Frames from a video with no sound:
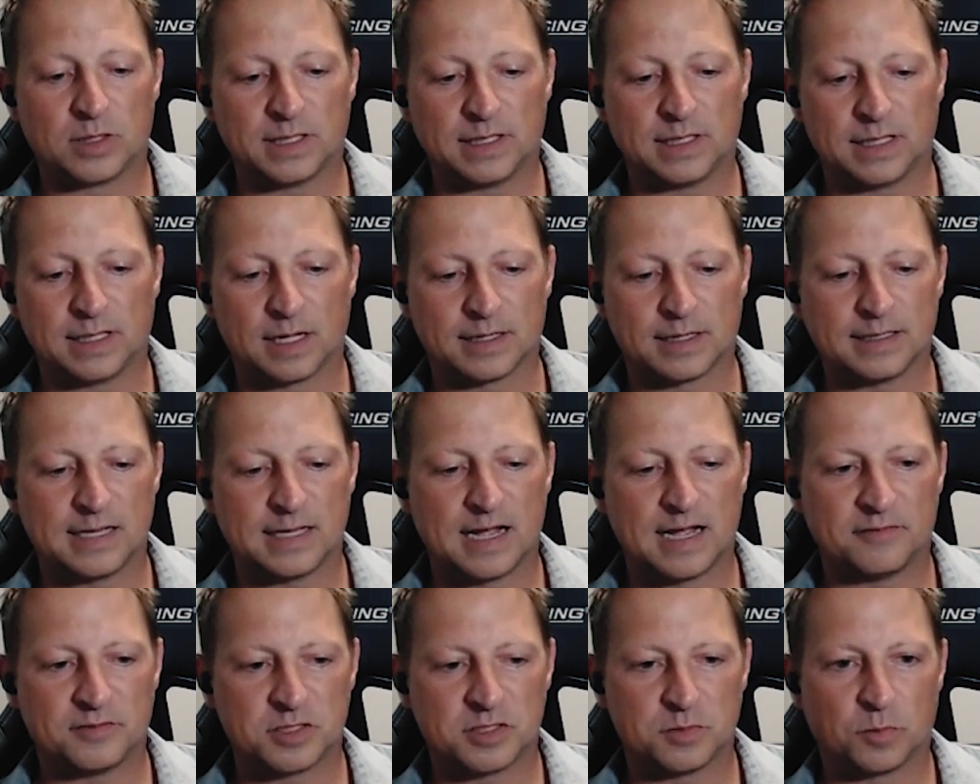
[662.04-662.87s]
really lucky to
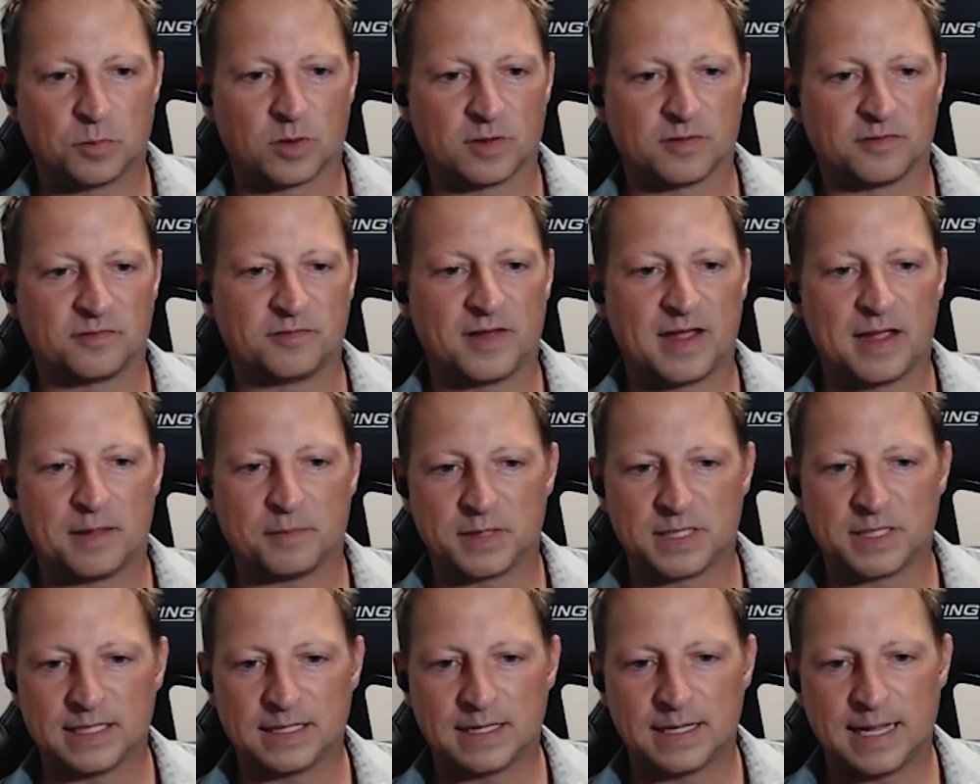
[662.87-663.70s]
have a supportive
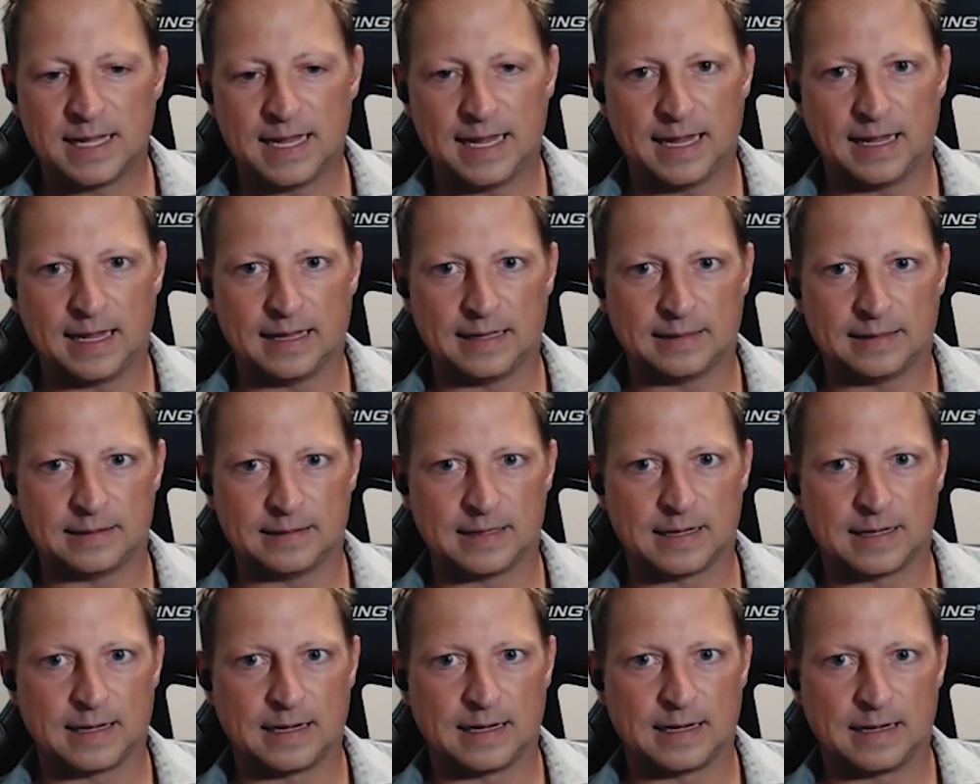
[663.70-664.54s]
family,
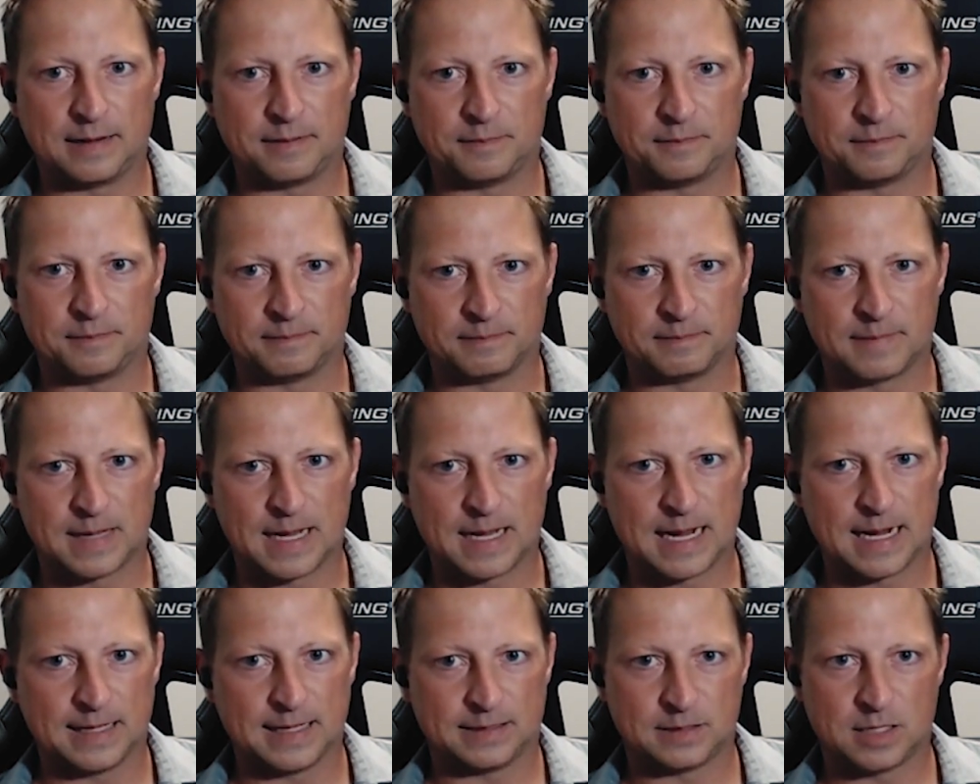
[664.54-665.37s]
and um,
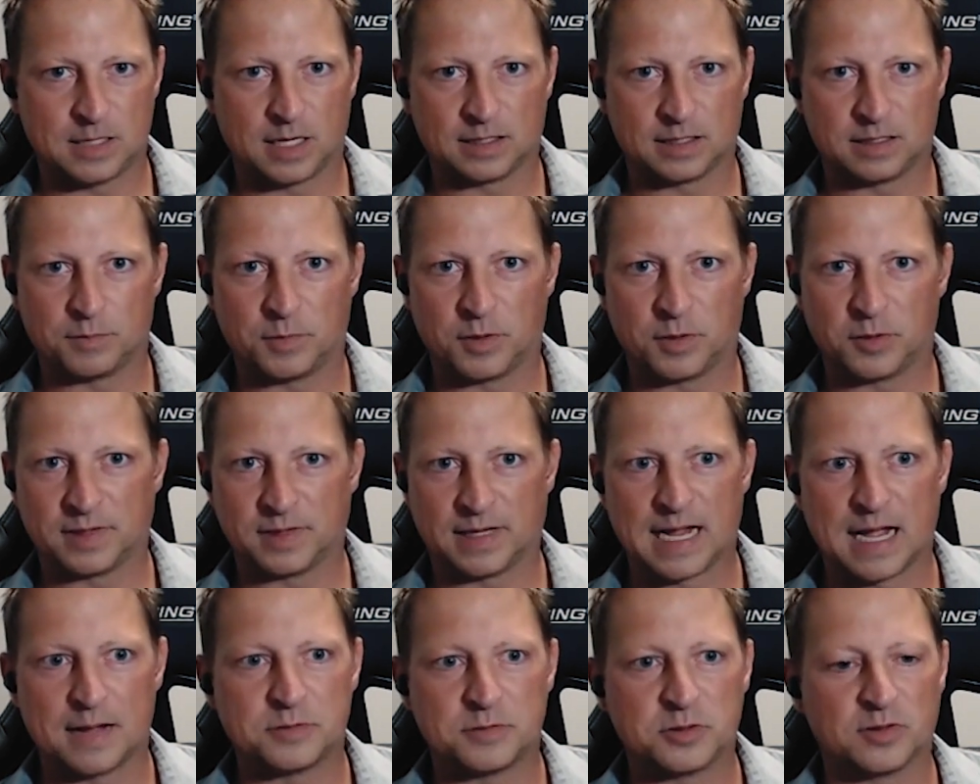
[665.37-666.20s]
I talked about
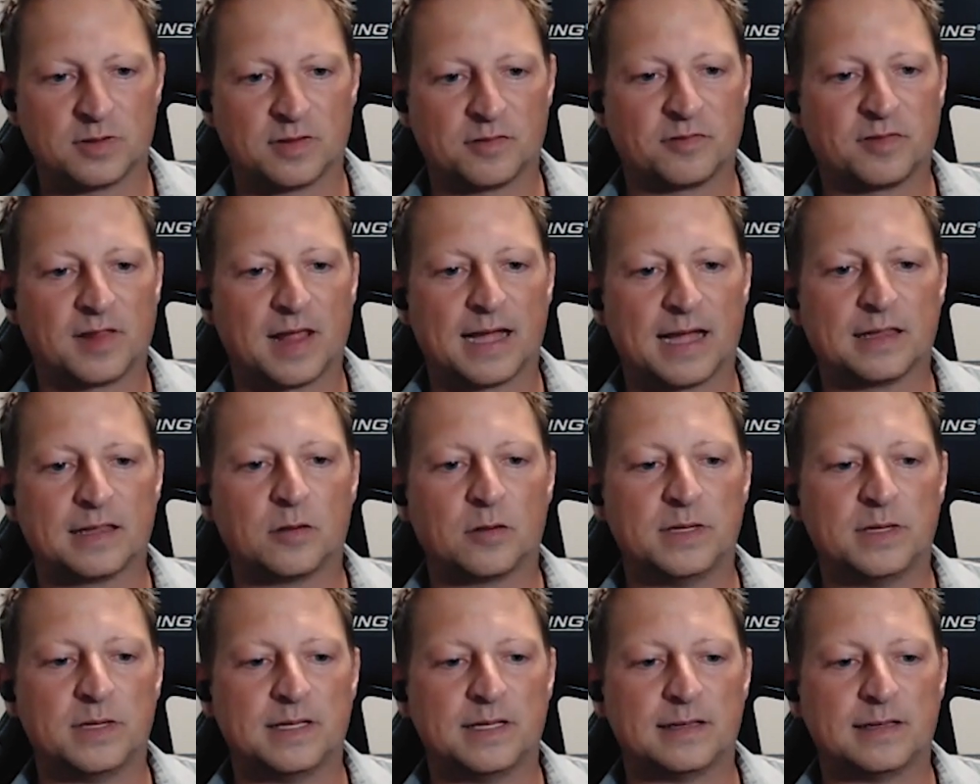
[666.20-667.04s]
the capture of the flag
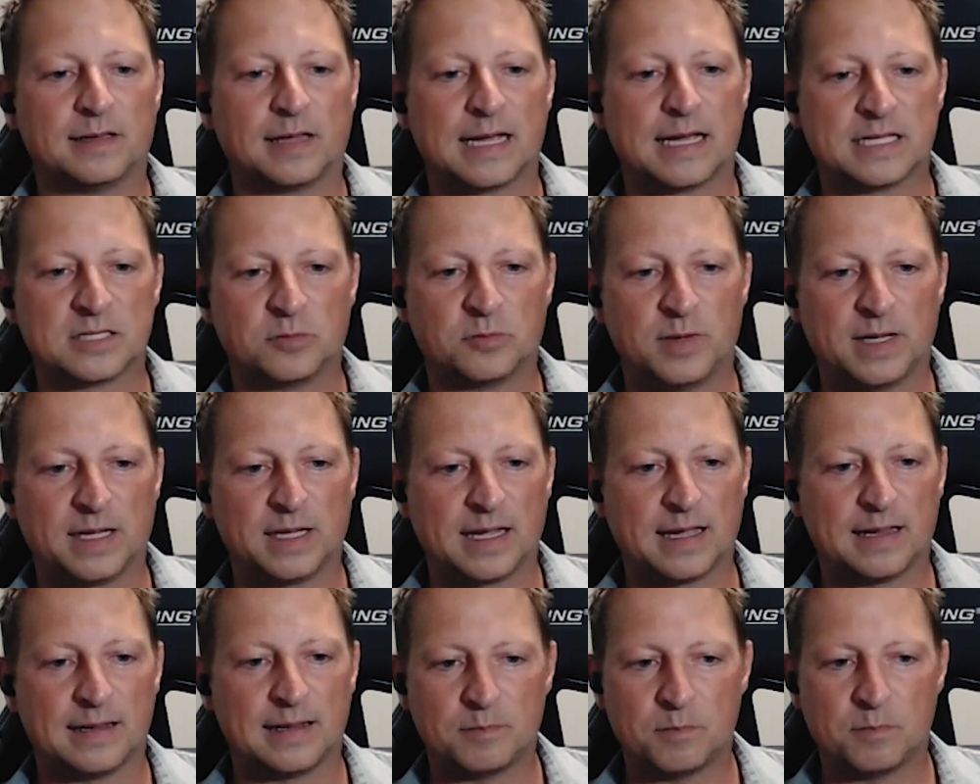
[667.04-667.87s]
that we did last
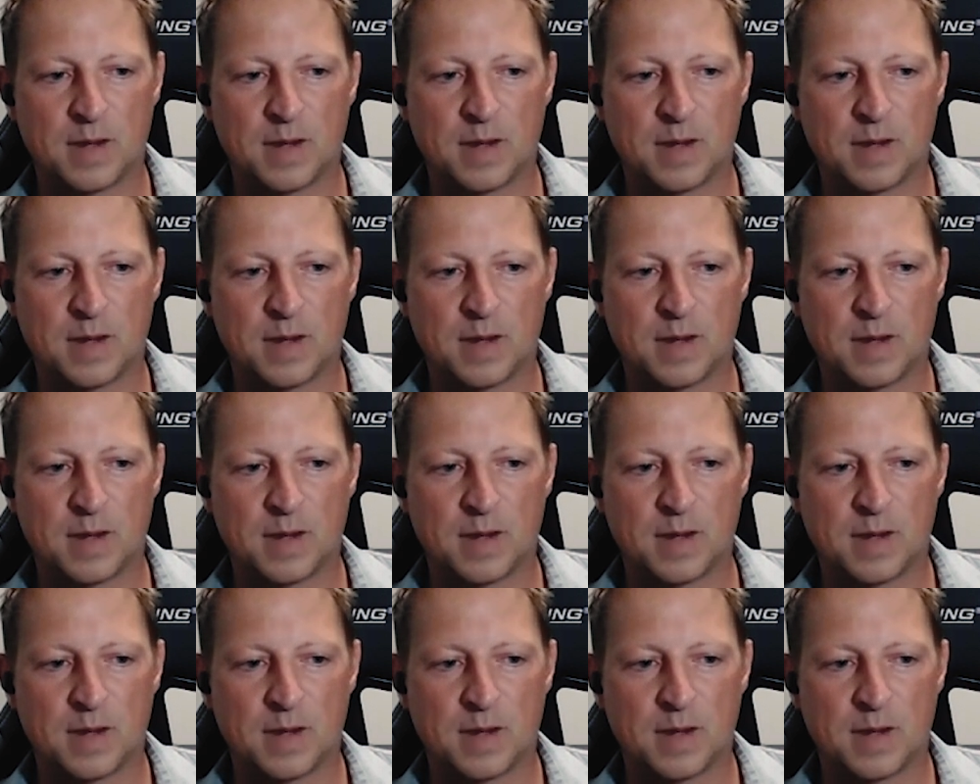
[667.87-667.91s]
weekend.